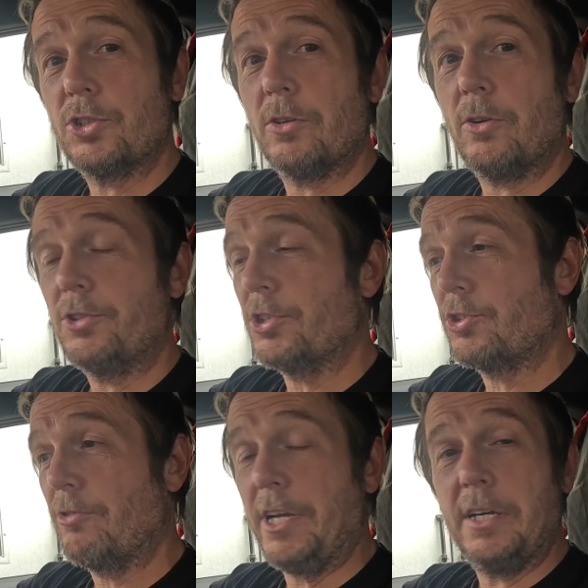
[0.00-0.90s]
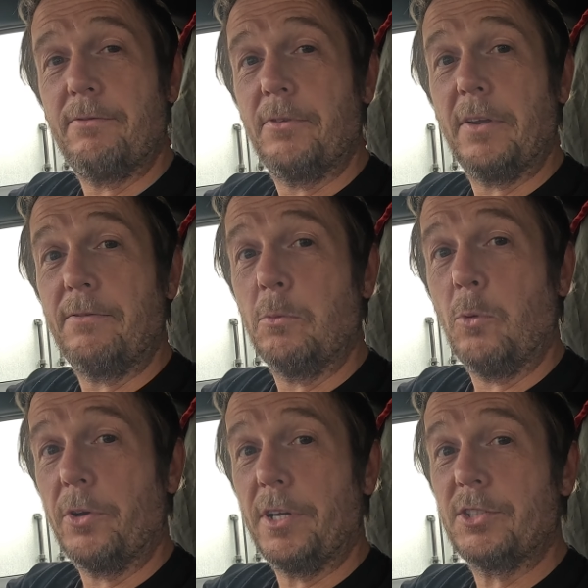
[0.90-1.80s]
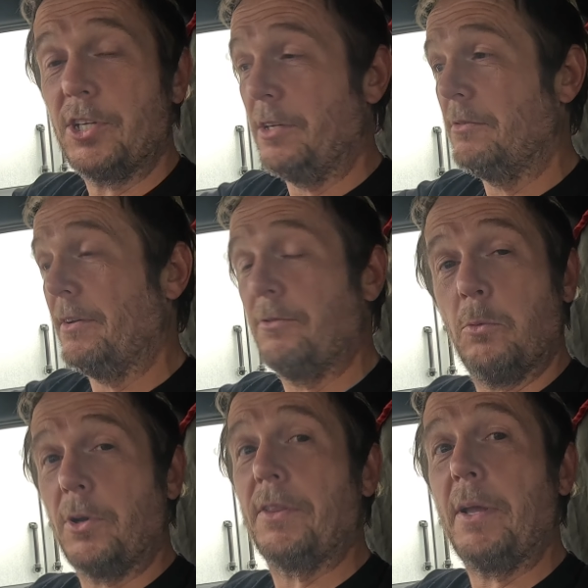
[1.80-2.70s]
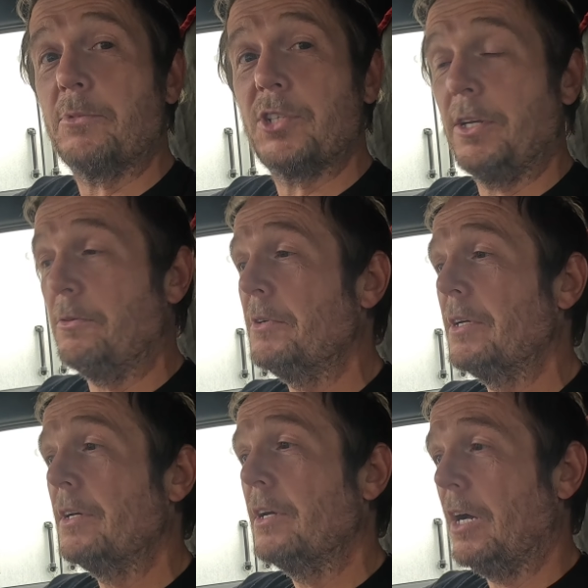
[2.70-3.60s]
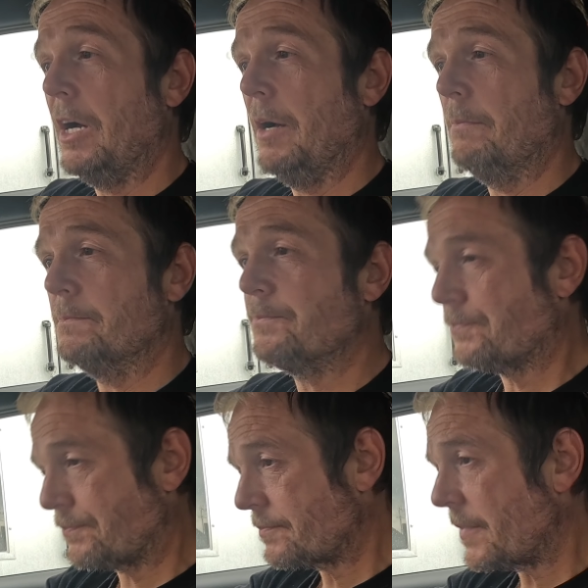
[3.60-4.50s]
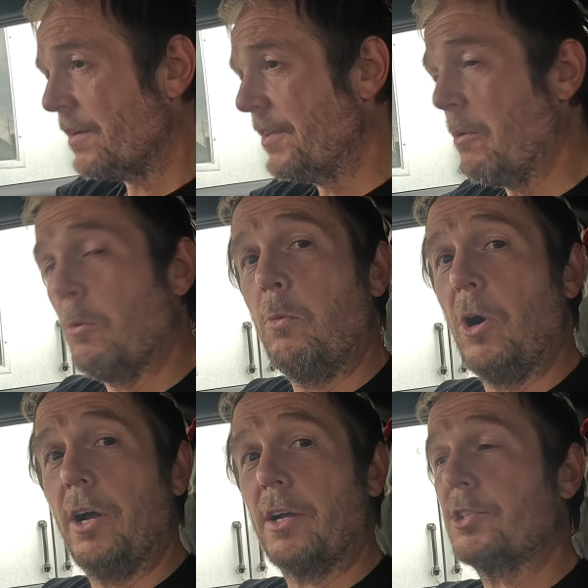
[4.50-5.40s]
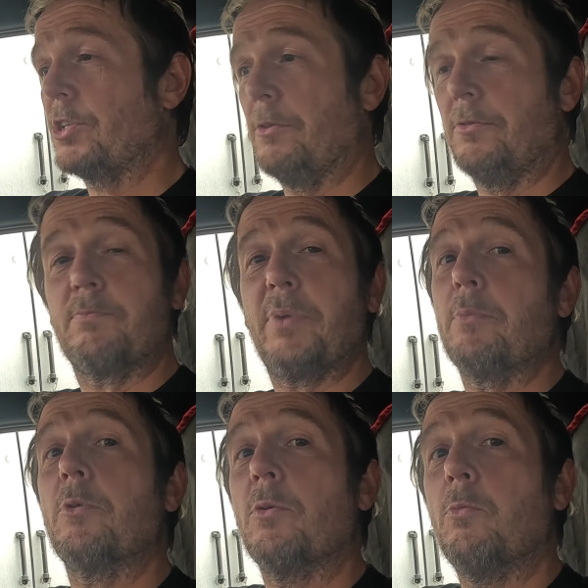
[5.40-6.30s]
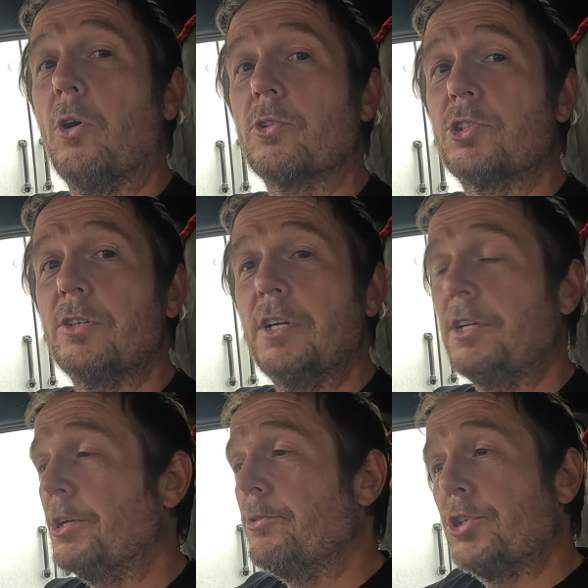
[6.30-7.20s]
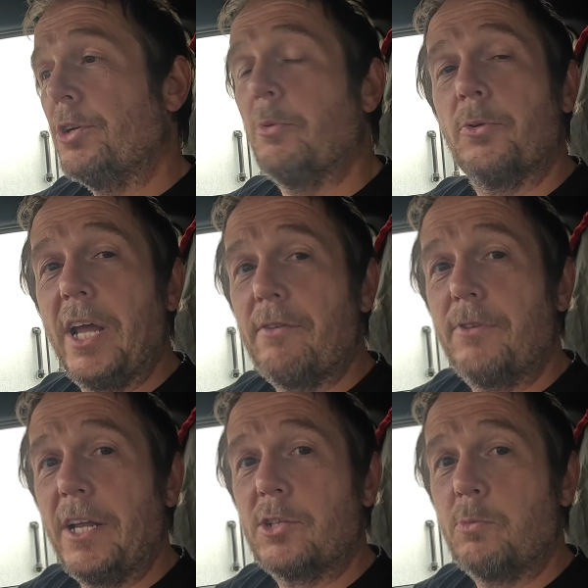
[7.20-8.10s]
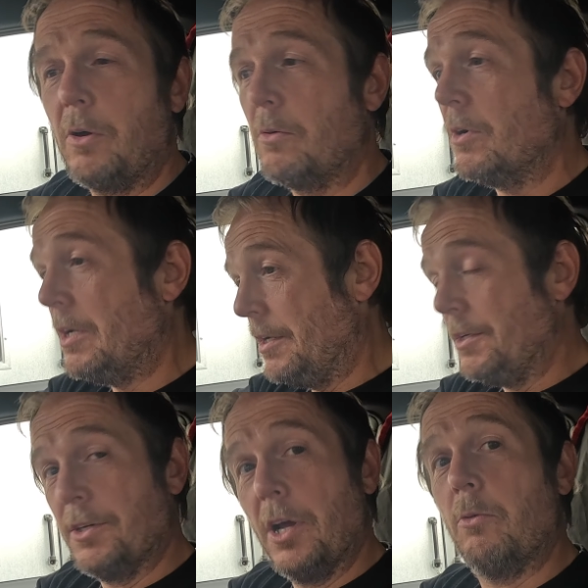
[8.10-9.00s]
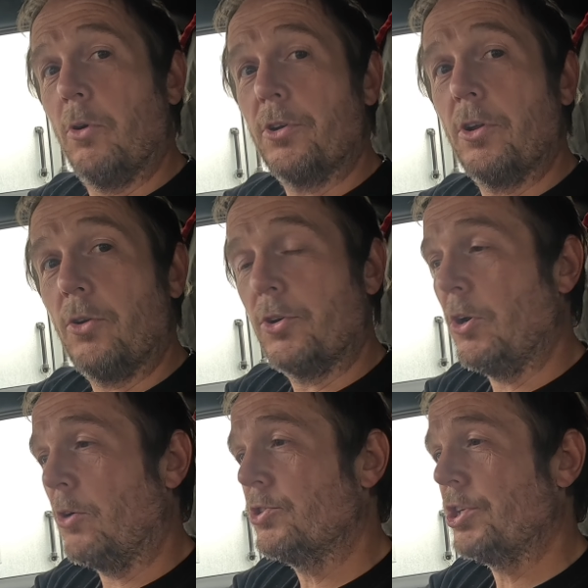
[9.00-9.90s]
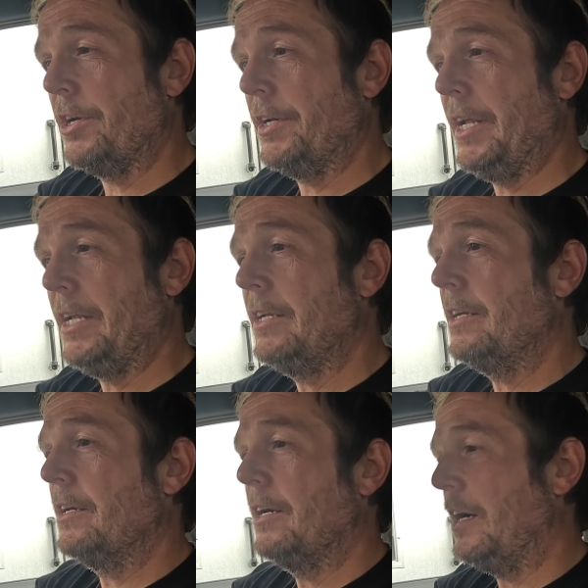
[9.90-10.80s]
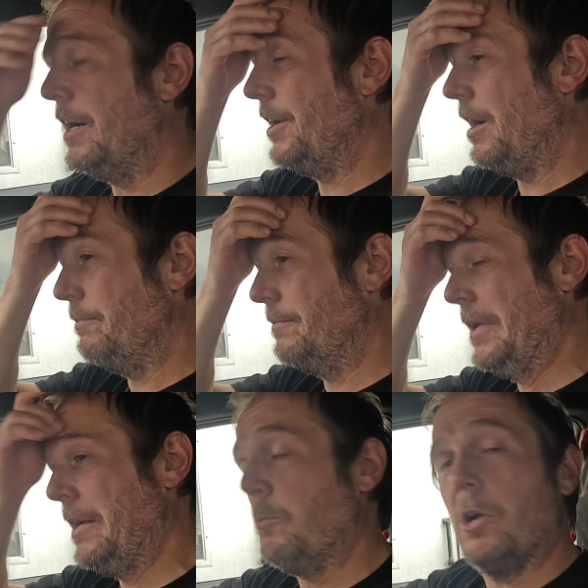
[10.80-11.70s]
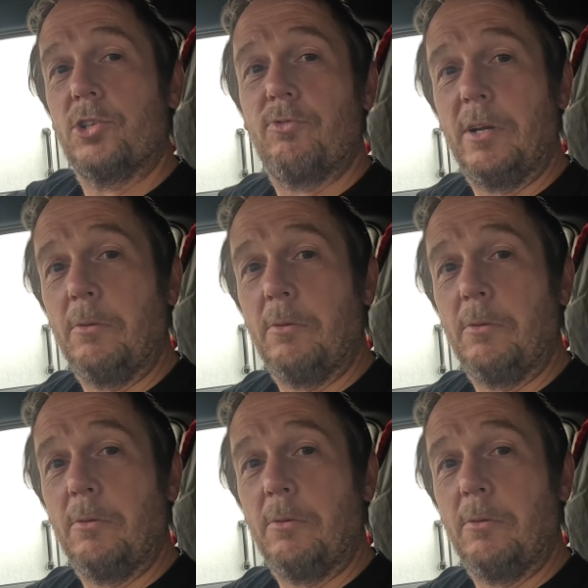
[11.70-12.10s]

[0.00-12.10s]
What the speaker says: on your screen if you wanted them to. That will work, so people could watch YouTube or Netflix, on a long journey, and it works really